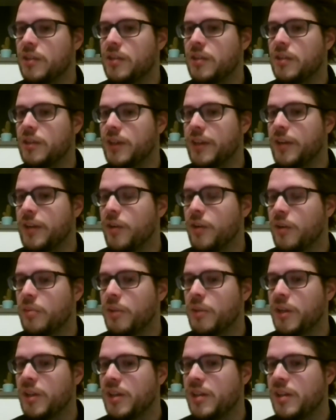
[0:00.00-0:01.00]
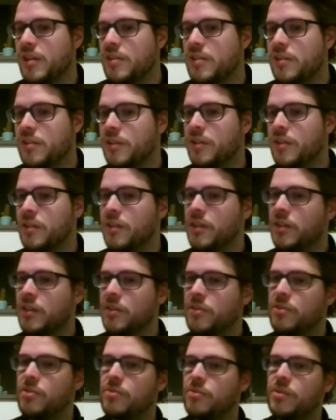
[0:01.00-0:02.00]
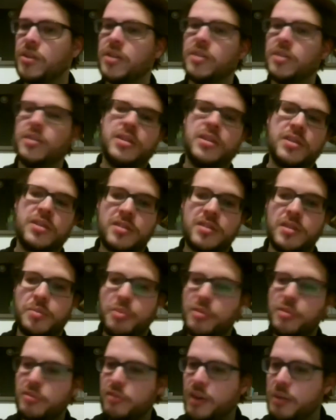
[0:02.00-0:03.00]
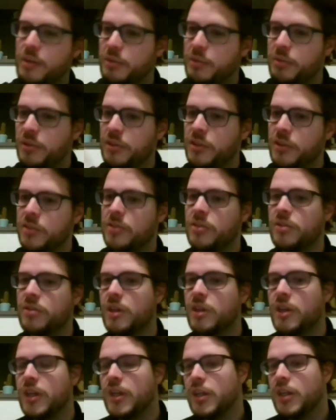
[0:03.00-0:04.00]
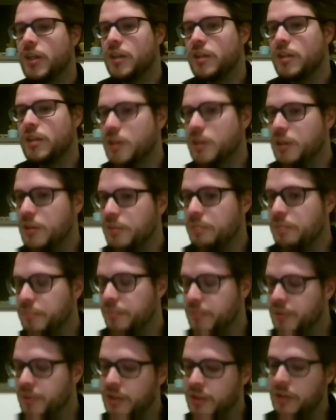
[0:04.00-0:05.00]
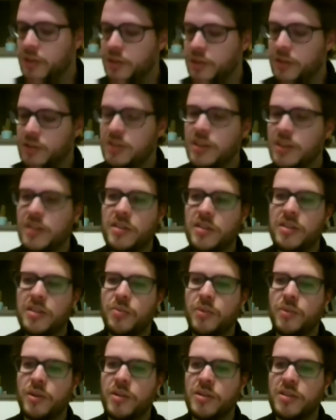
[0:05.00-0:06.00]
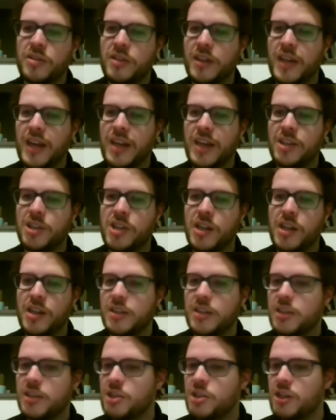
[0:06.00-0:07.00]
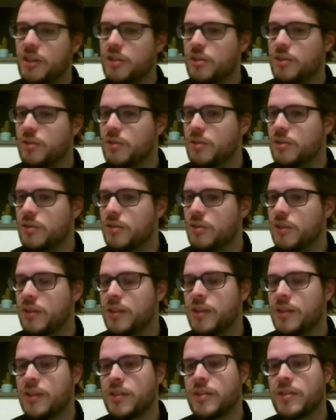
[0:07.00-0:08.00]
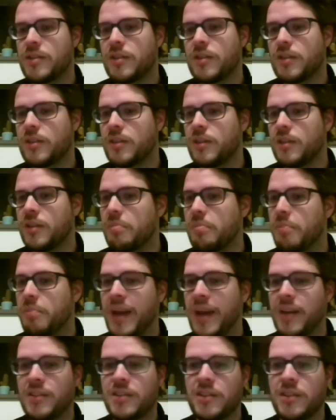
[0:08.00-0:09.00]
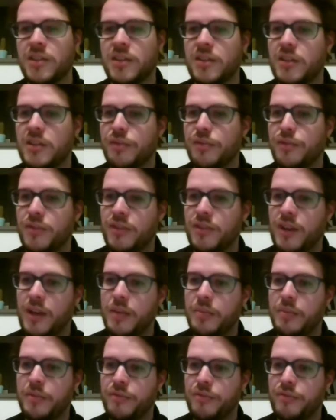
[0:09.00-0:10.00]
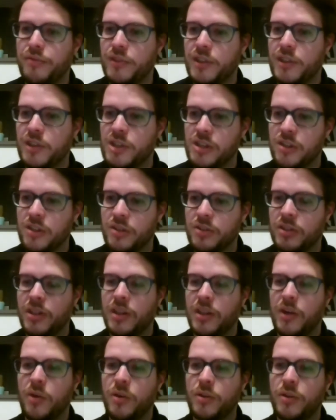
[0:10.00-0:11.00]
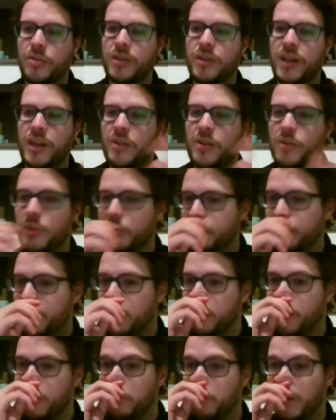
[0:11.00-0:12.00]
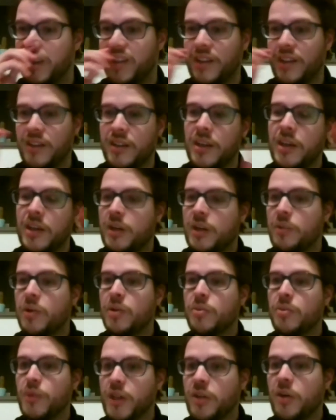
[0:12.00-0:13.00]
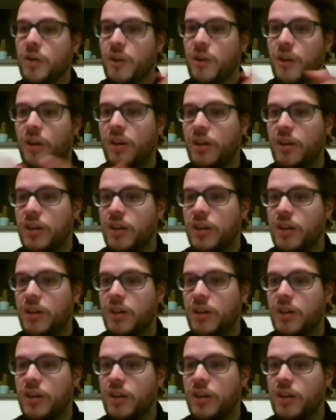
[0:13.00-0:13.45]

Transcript: economy need. So the industry needs the programmable euro, the citizen wants a cash-like digital euro, and the banks need a different type of digital euro, and all together will probably be then what we call